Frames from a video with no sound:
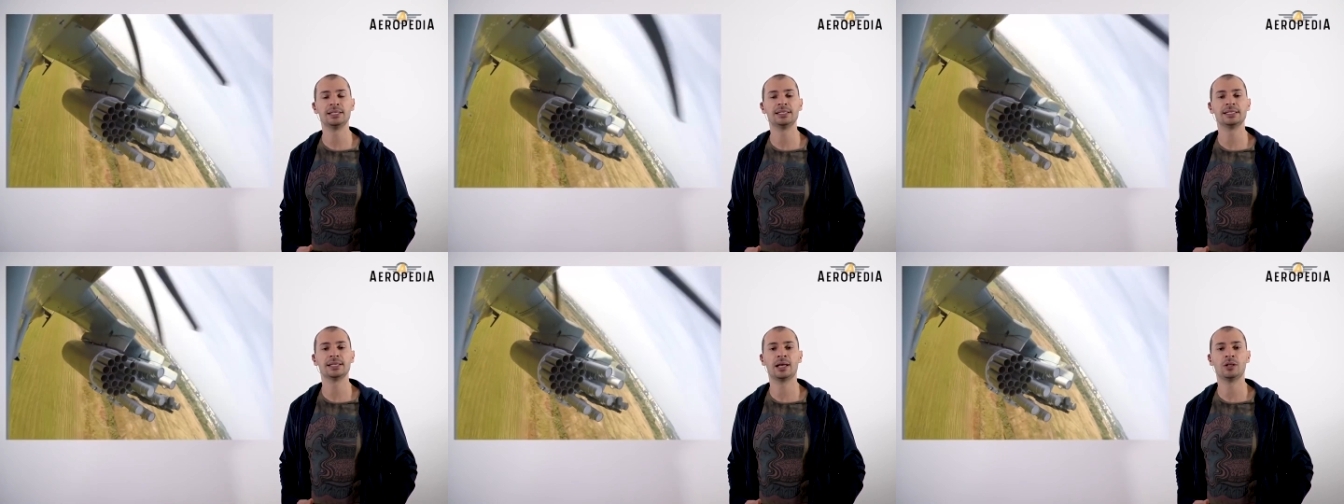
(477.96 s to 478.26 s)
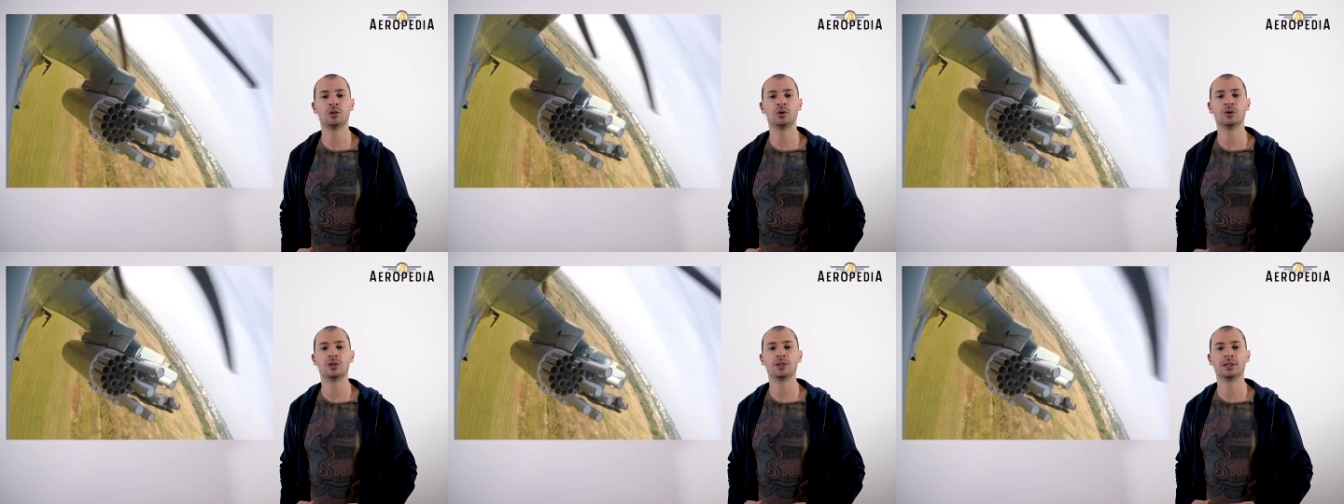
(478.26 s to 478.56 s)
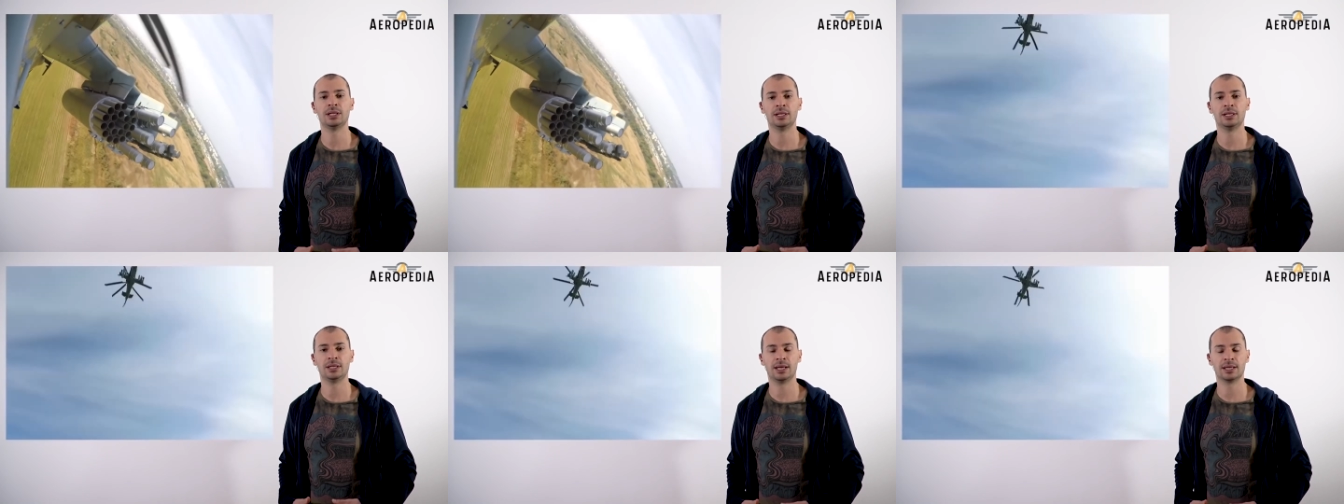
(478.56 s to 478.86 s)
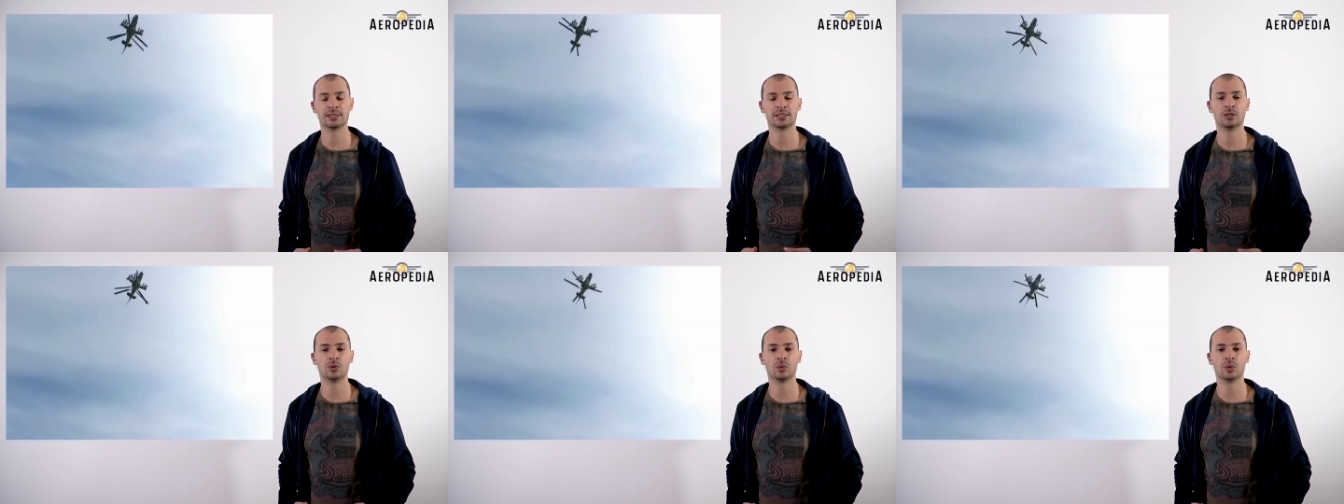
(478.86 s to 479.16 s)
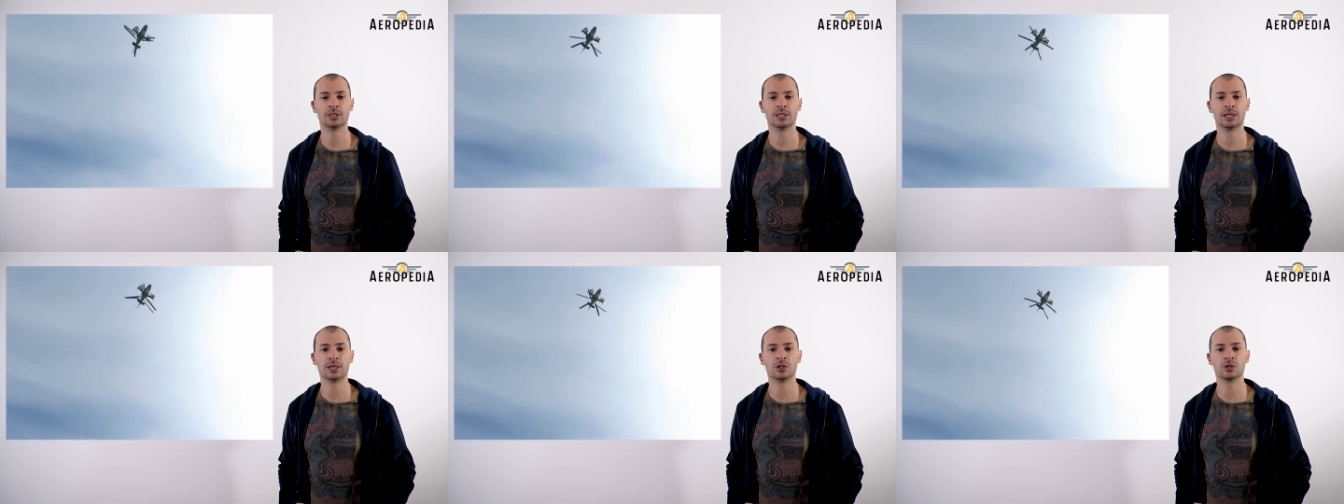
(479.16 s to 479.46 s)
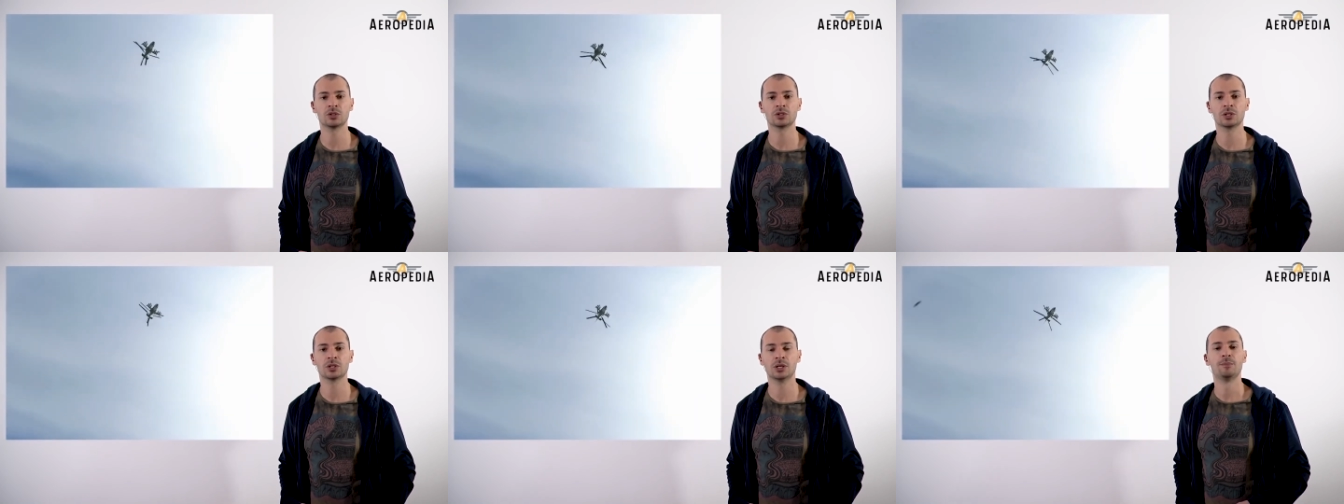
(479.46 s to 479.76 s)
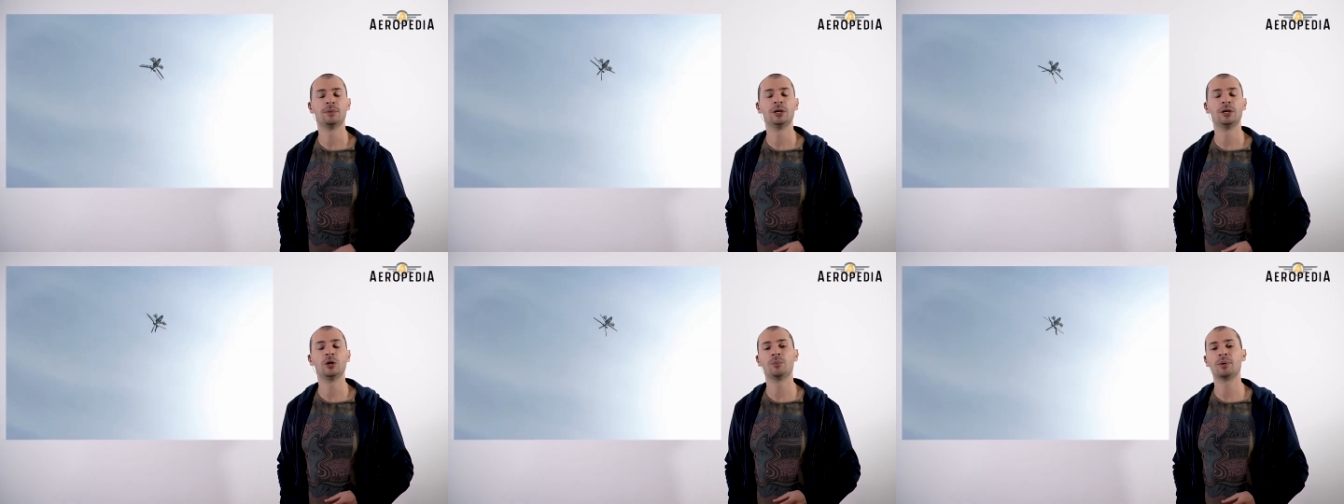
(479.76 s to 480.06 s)
of the Ka-52, but for
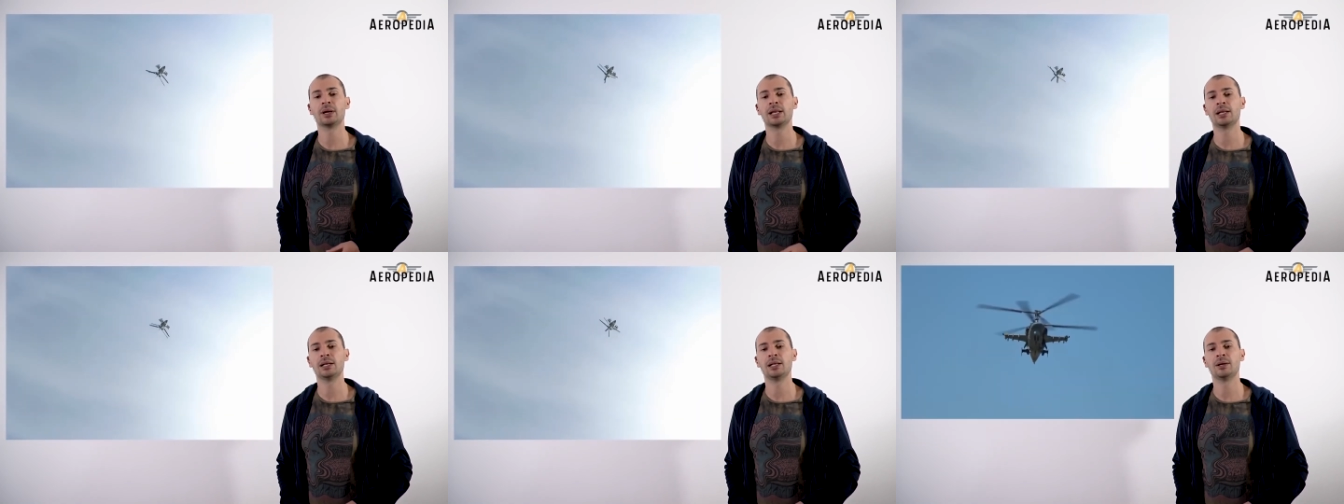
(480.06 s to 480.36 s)
the Russian